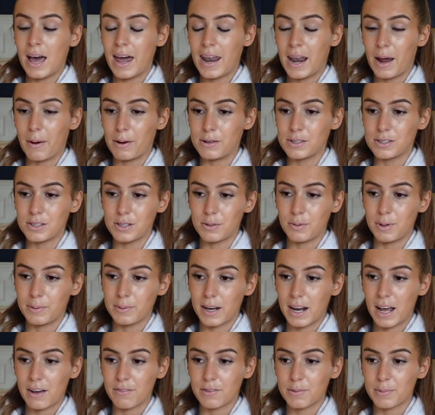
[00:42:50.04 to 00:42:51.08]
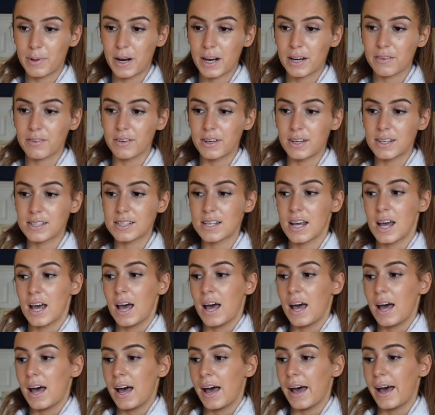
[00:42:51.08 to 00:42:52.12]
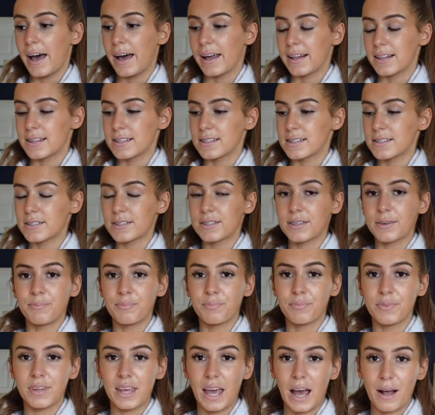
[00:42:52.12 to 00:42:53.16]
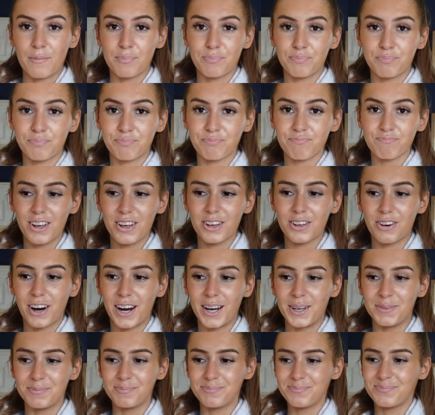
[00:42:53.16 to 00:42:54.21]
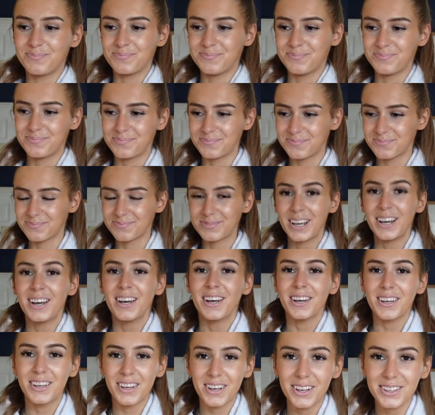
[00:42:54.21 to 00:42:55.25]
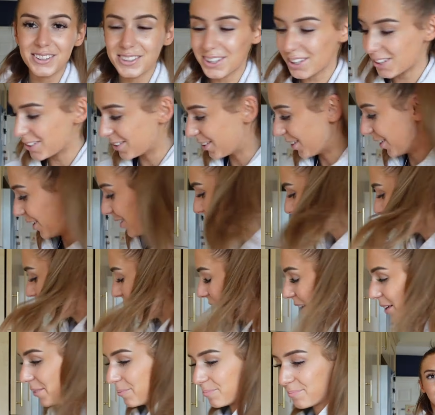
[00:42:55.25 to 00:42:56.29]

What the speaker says: and now I don't know what I'm gonna have for breakfast. And yeah, great. good. Right,